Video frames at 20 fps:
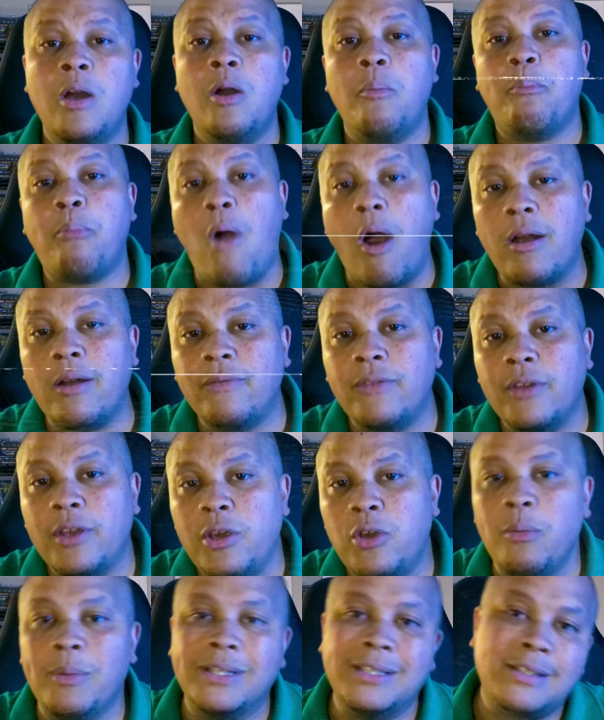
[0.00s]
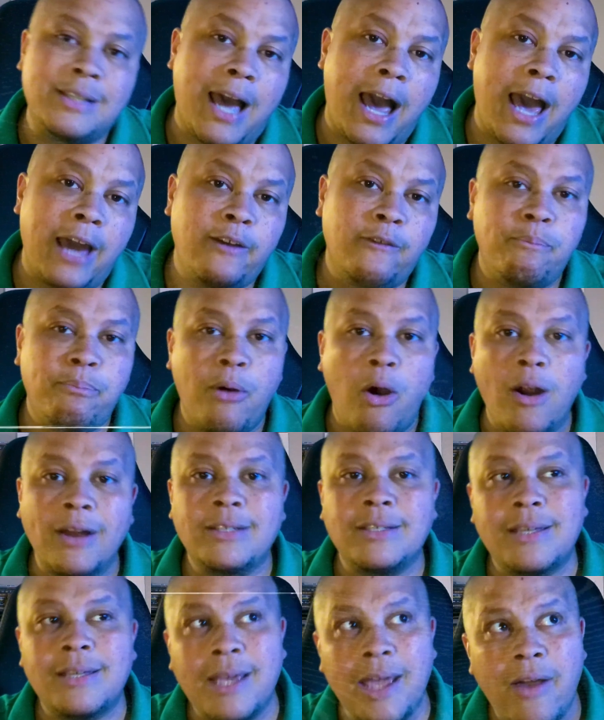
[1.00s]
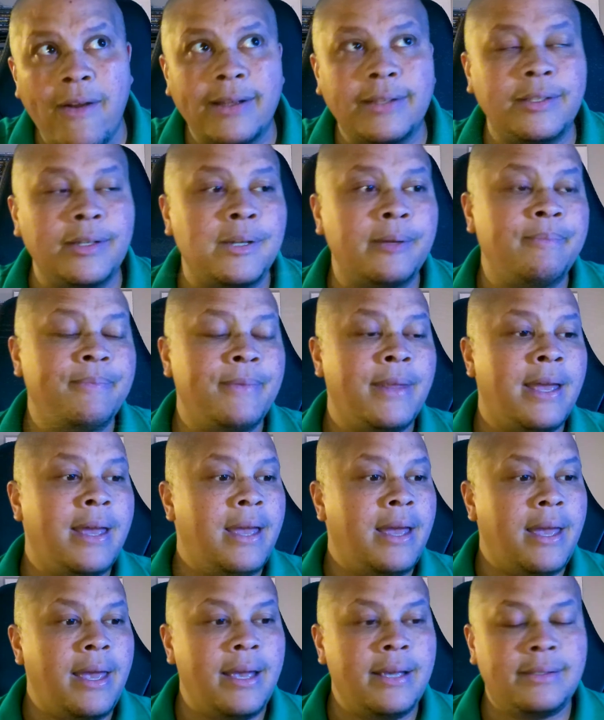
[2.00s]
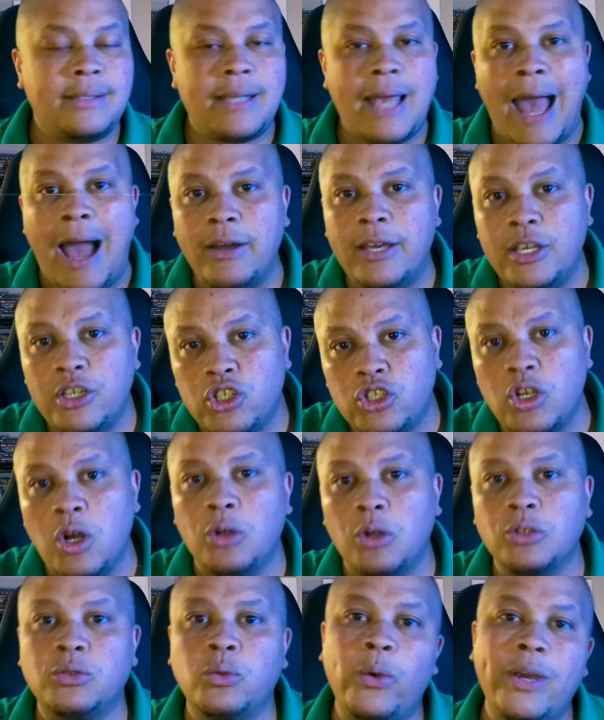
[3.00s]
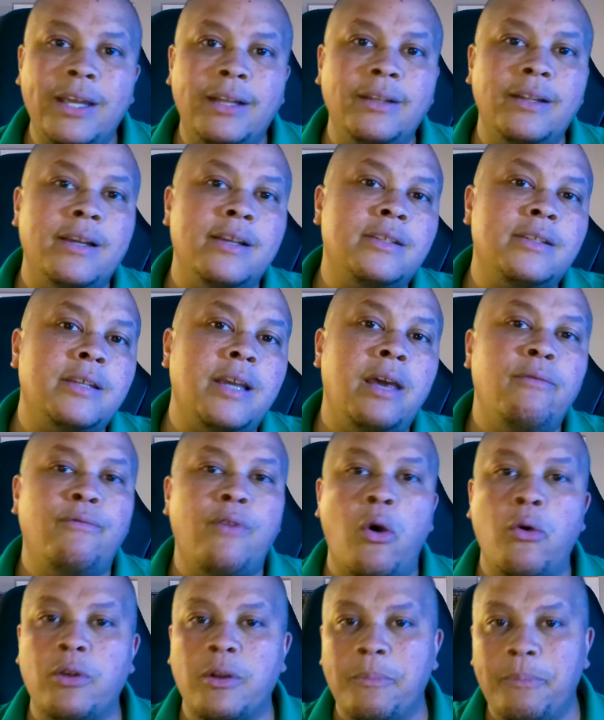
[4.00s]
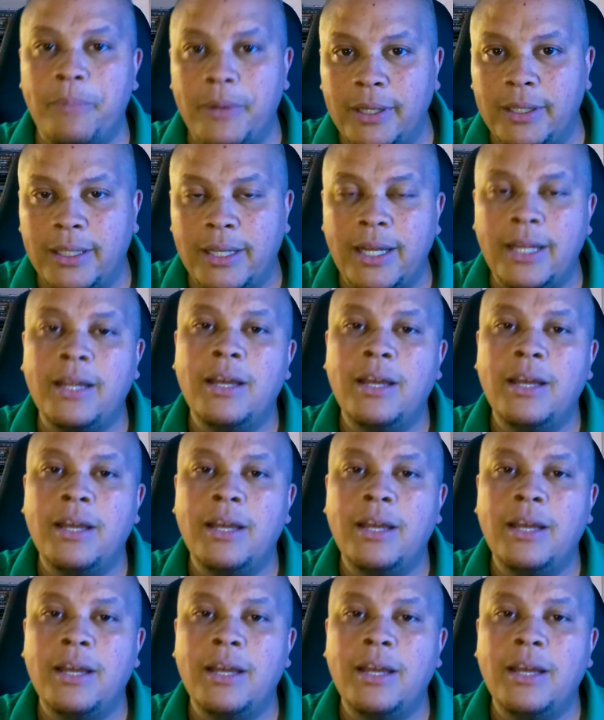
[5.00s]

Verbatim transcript: Part of the human side of Bart's character is how he shows weakness and vulnerability